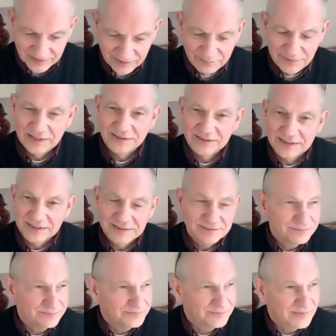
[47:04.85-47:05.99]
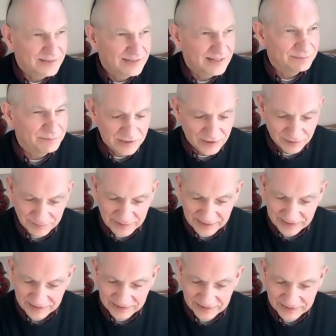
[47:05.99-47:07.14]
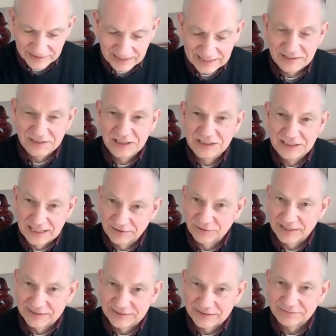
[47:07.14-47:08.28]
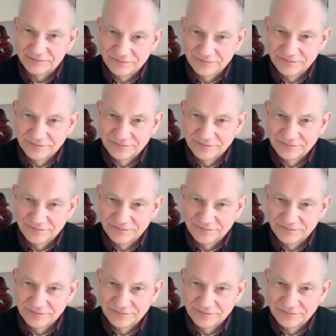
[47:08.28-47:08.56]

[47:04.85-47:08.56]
a building can become a energy generator.